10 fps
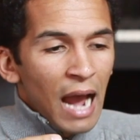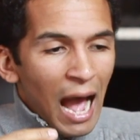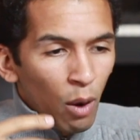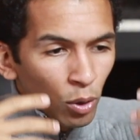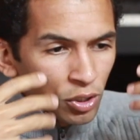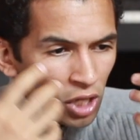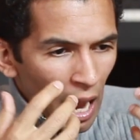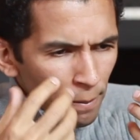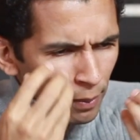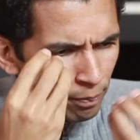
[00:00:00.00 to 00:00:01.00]
our
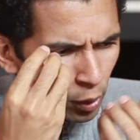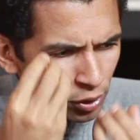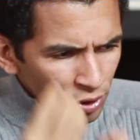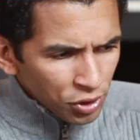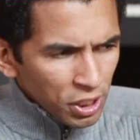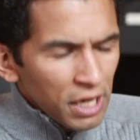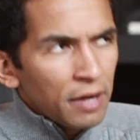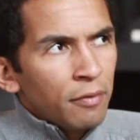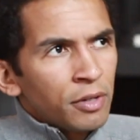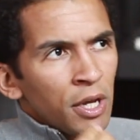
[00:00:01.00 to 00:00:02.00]
top
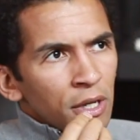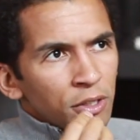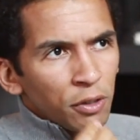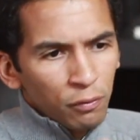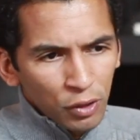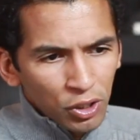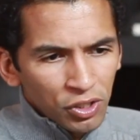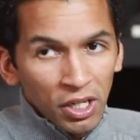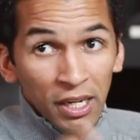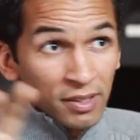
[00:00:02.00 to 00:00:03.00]
perceived
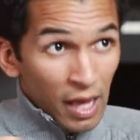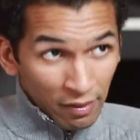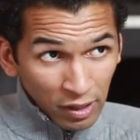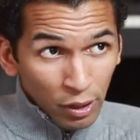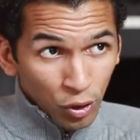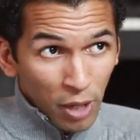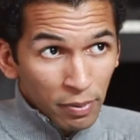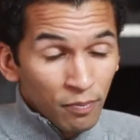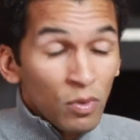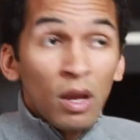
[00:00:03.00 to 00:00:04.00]
deficiency is that of leadership.
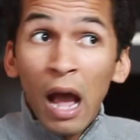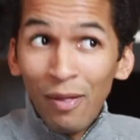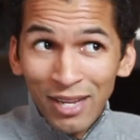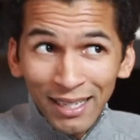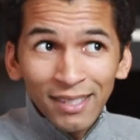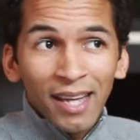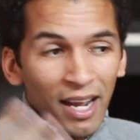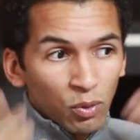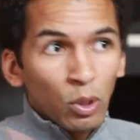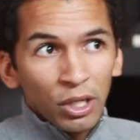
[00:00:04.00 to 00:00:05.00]
On the inside,
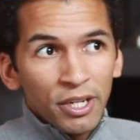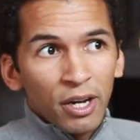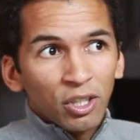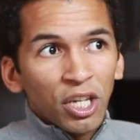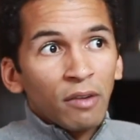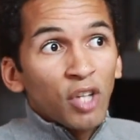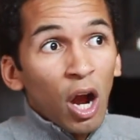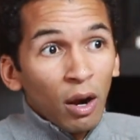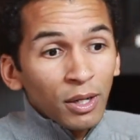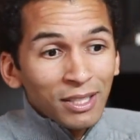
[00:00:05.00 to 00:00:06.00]
as we're looking at ourselves,
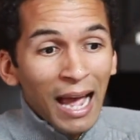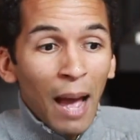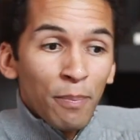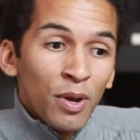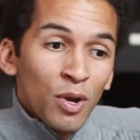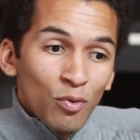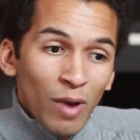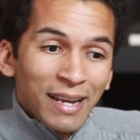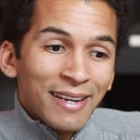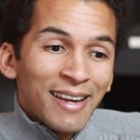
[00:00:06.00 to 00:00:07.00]
our top
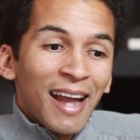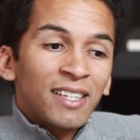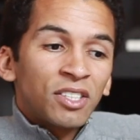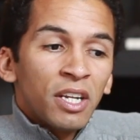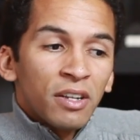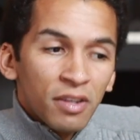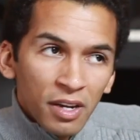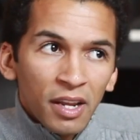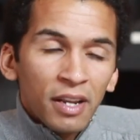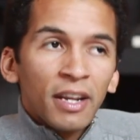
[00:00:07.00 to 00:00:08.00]
recognized
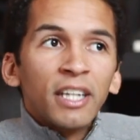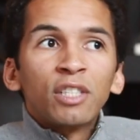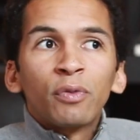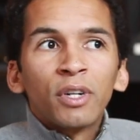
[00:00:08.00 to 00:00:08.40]
need is for